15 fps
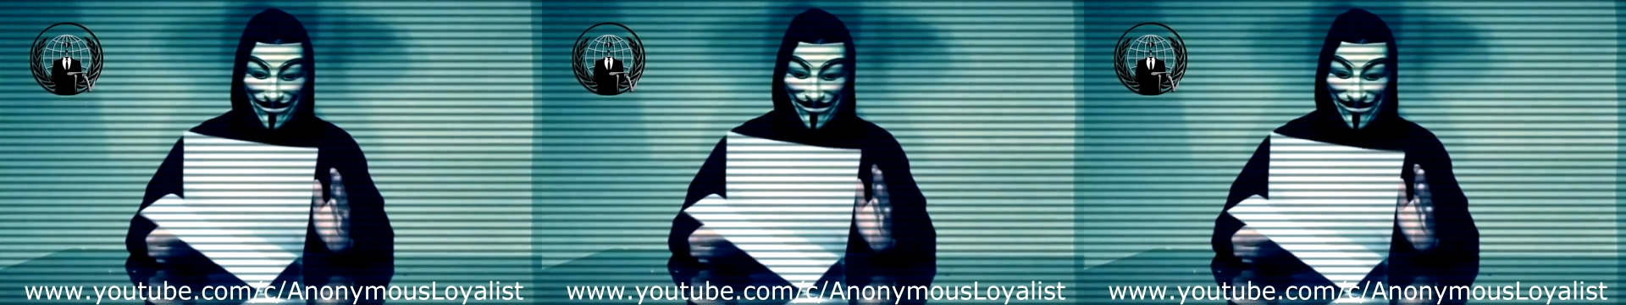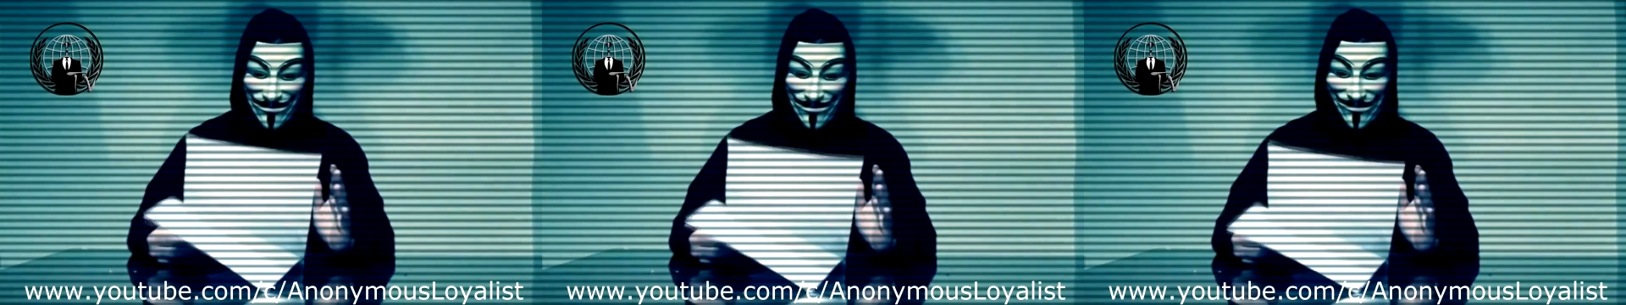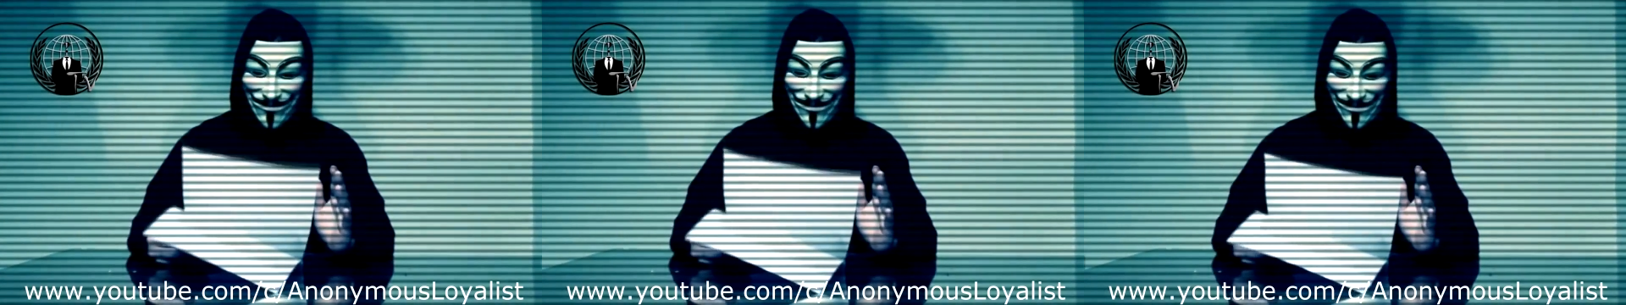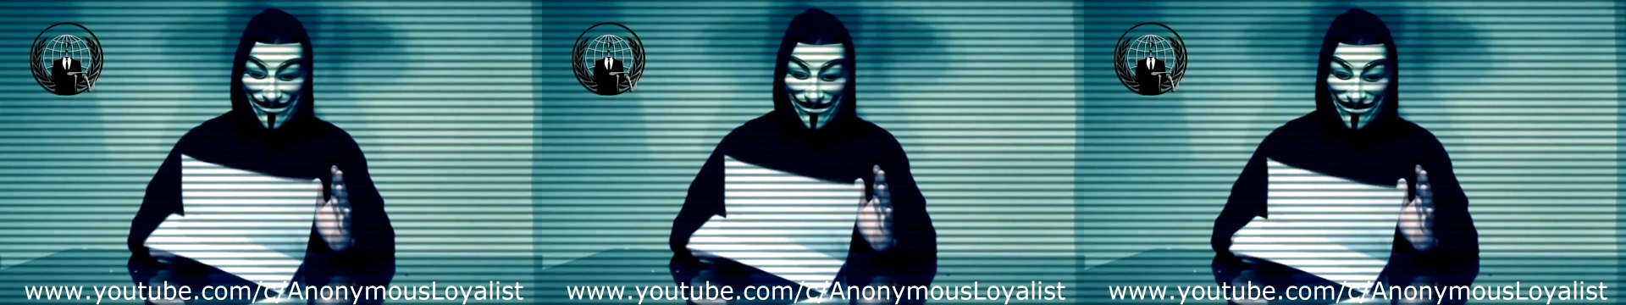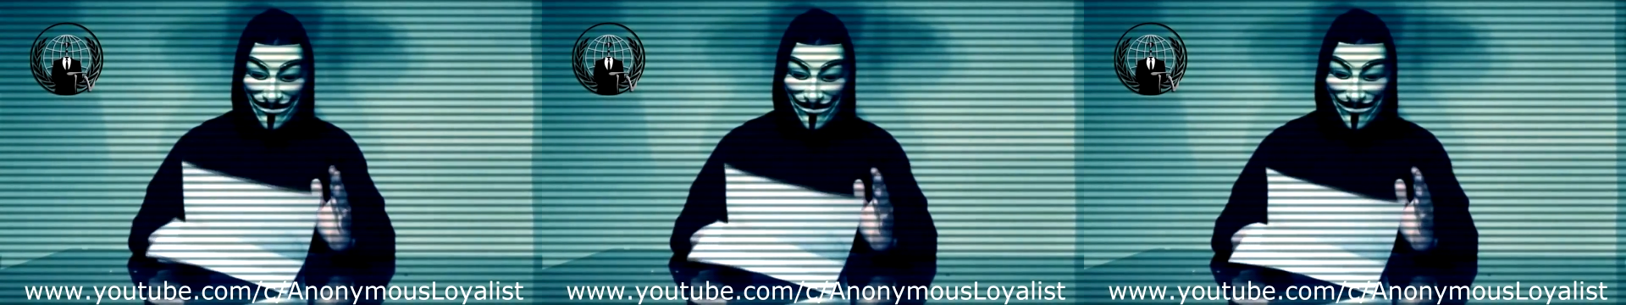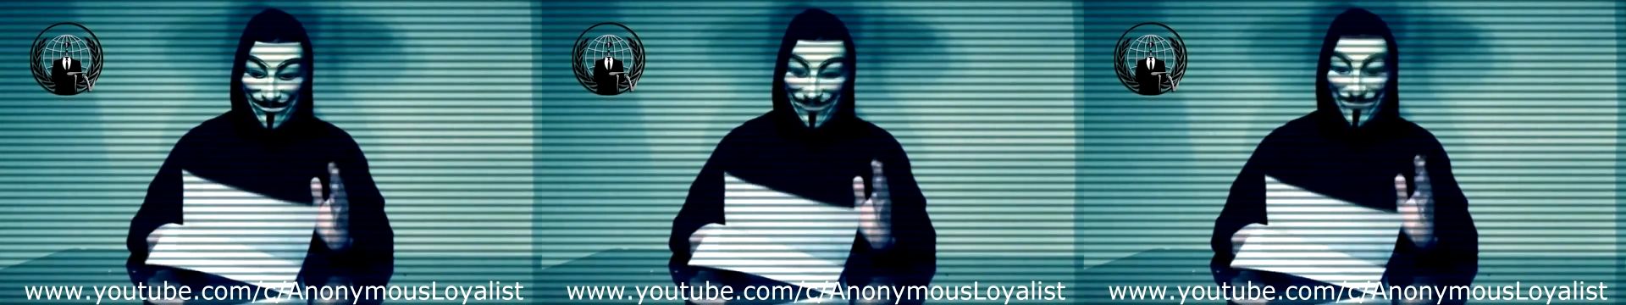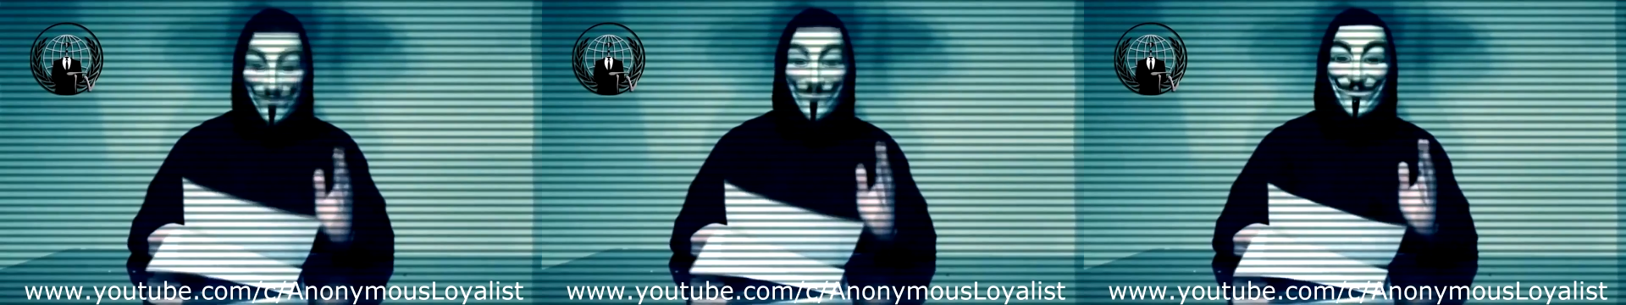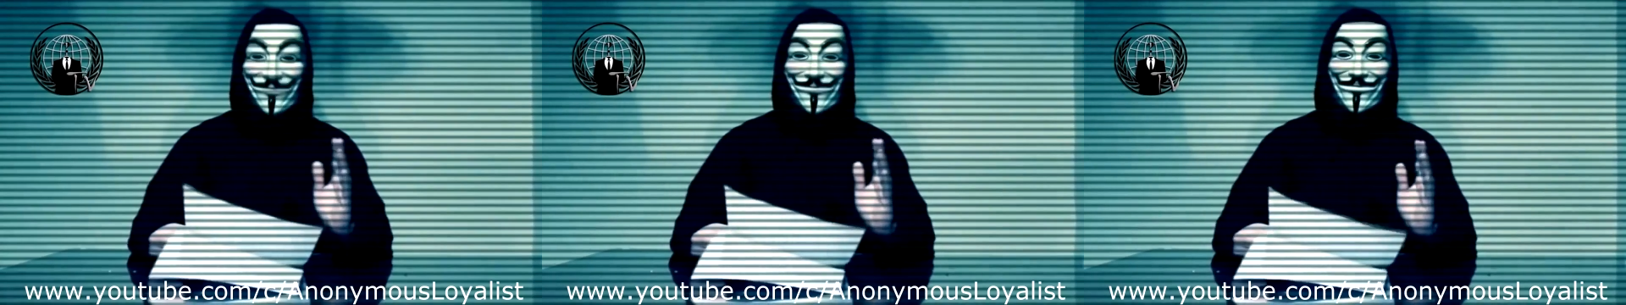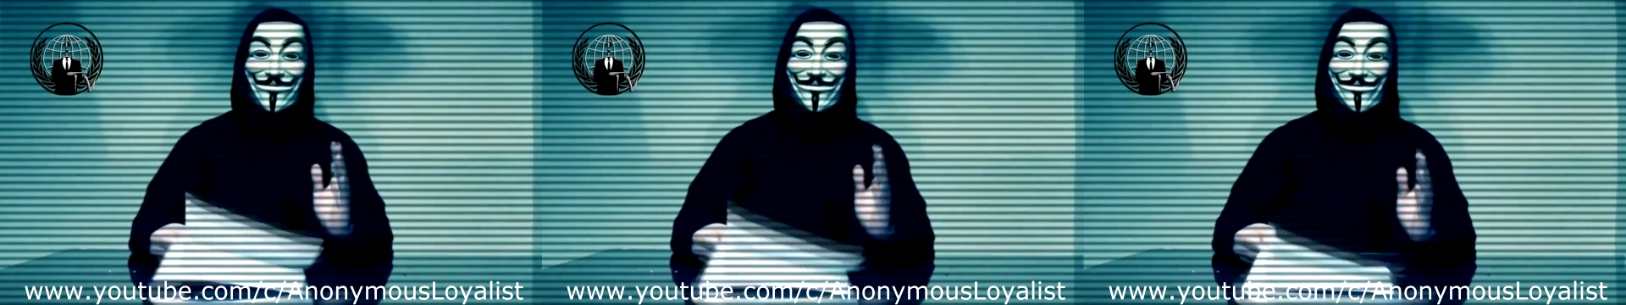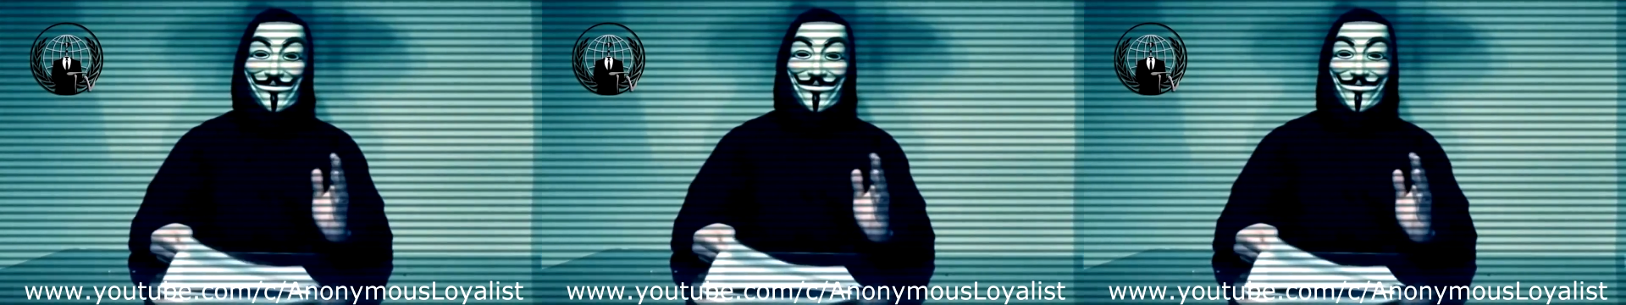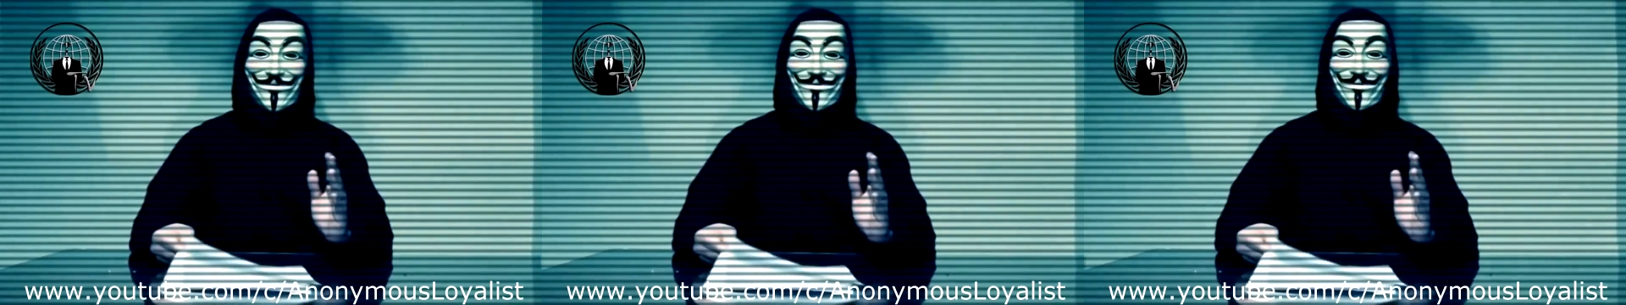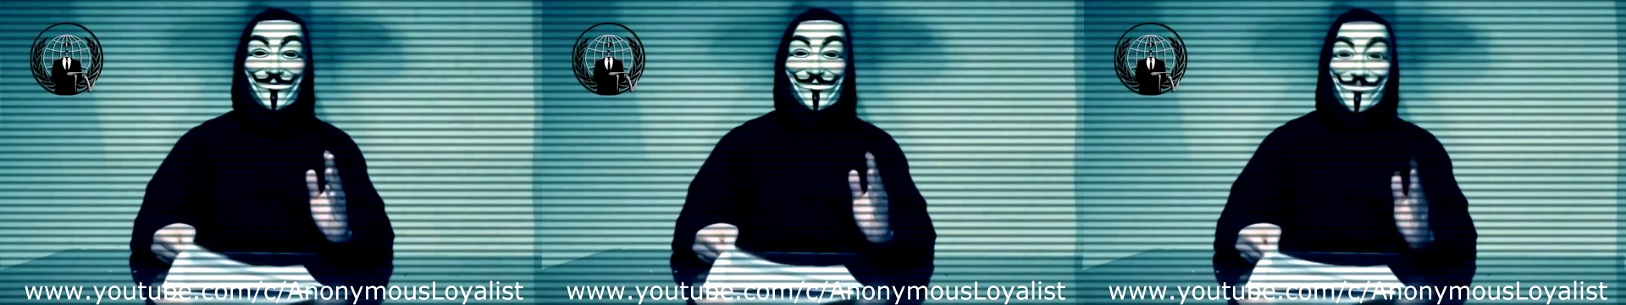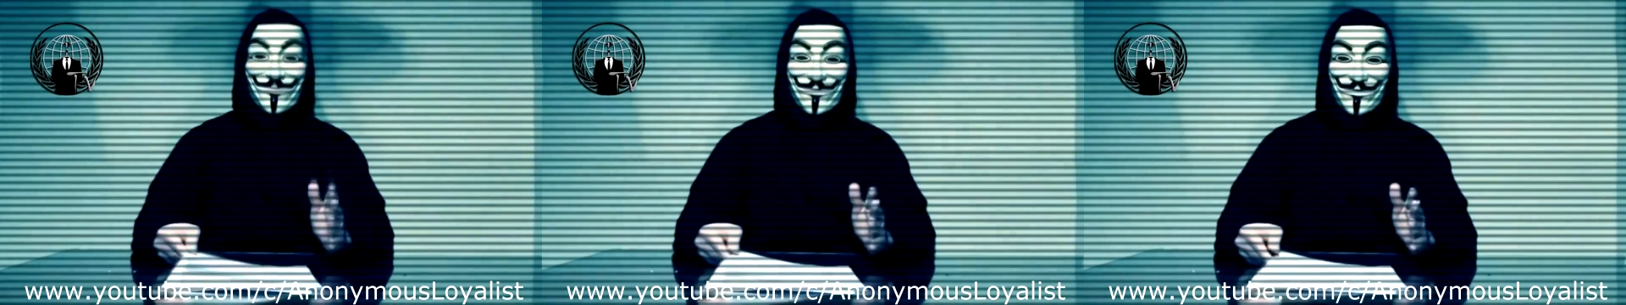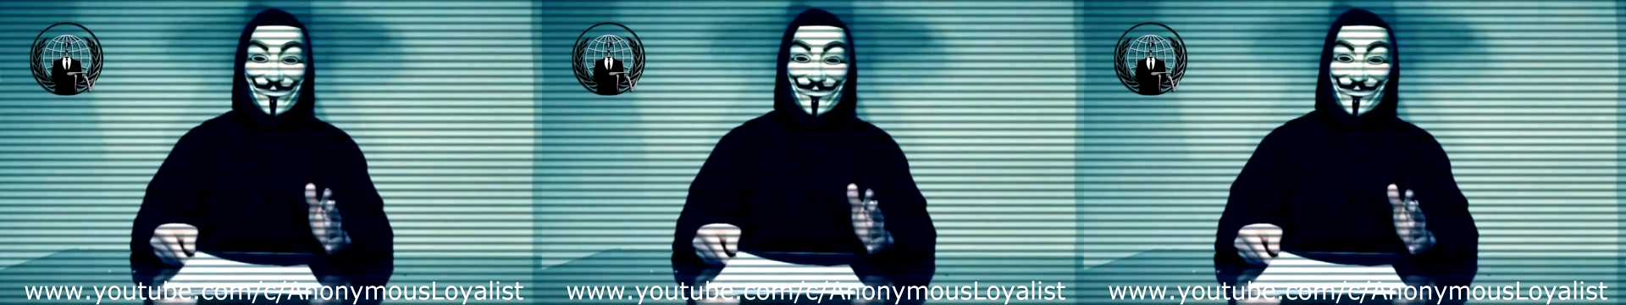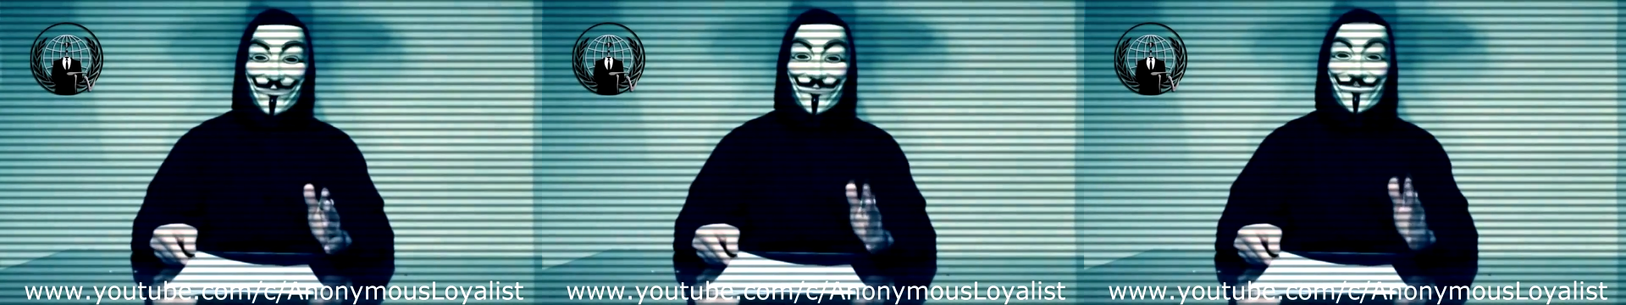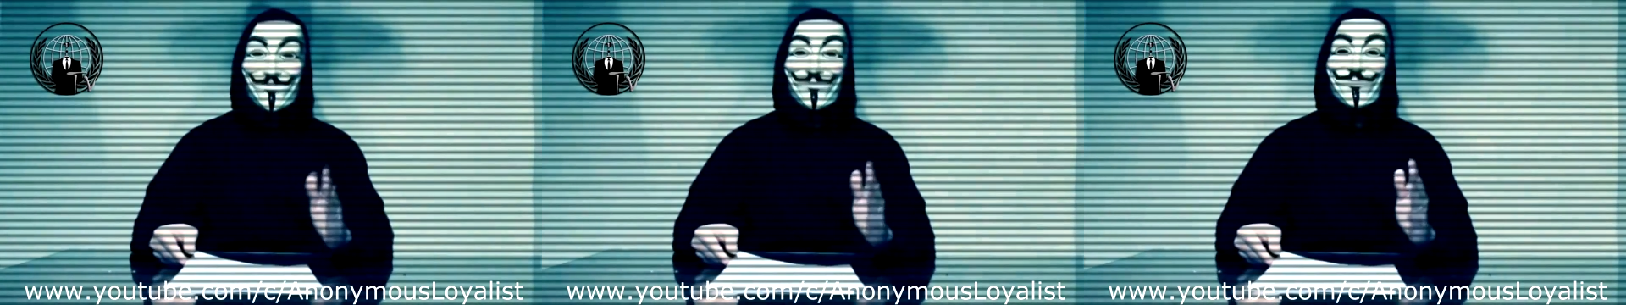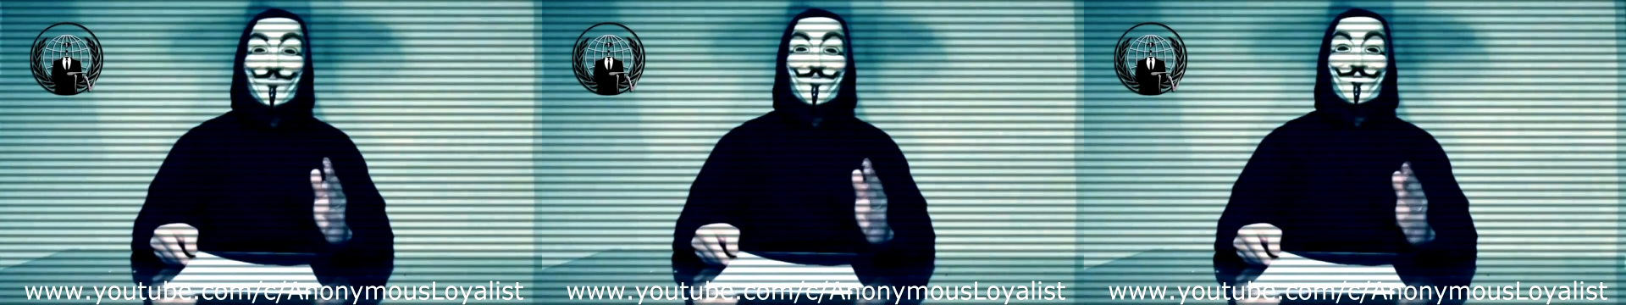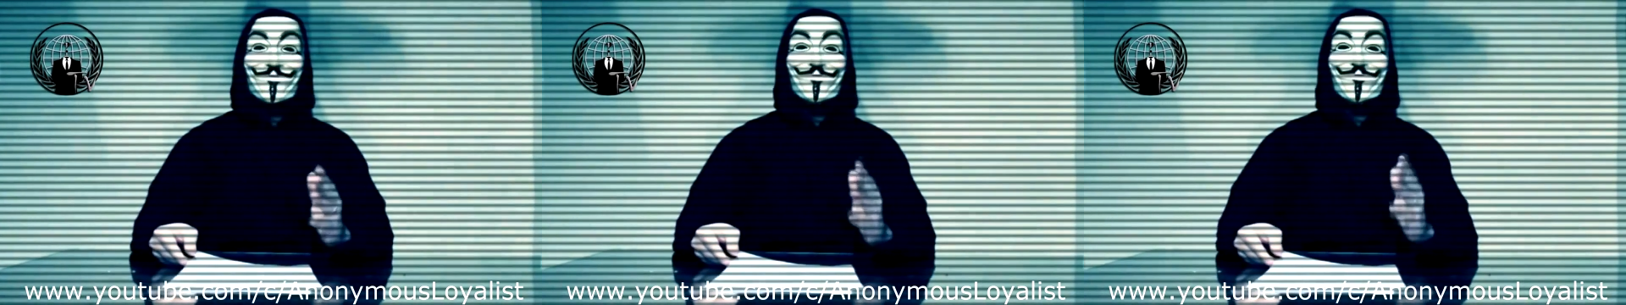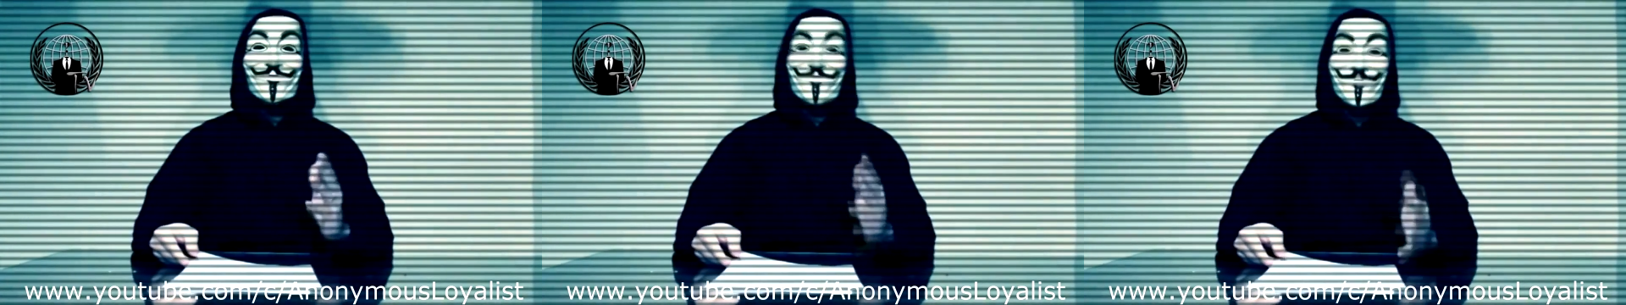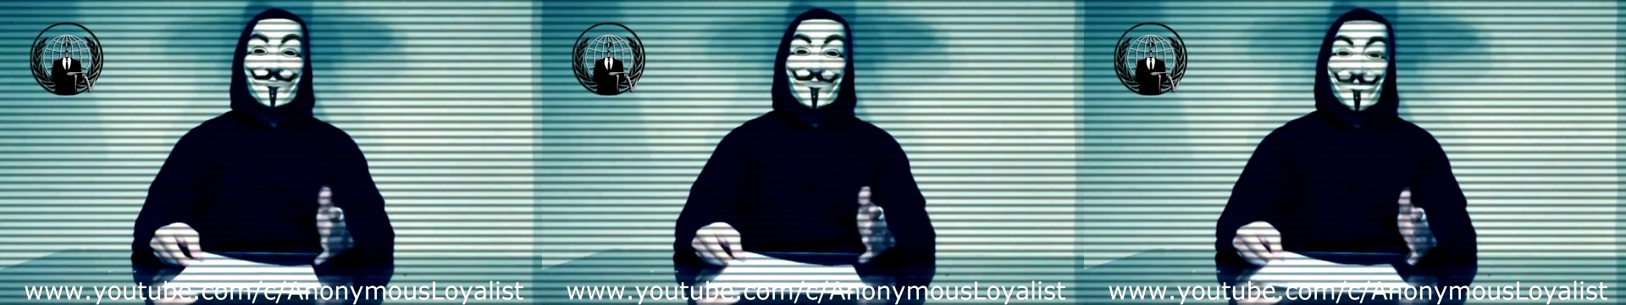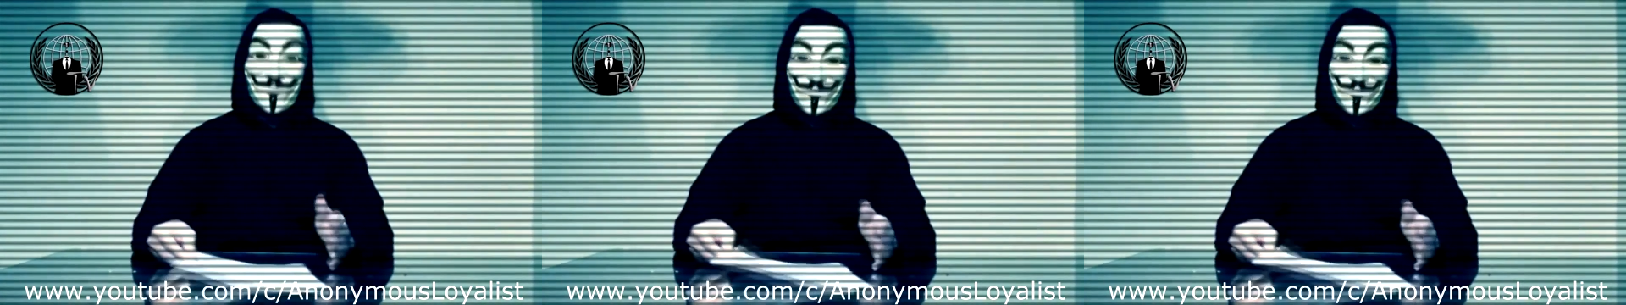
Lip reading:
(no speaker visible)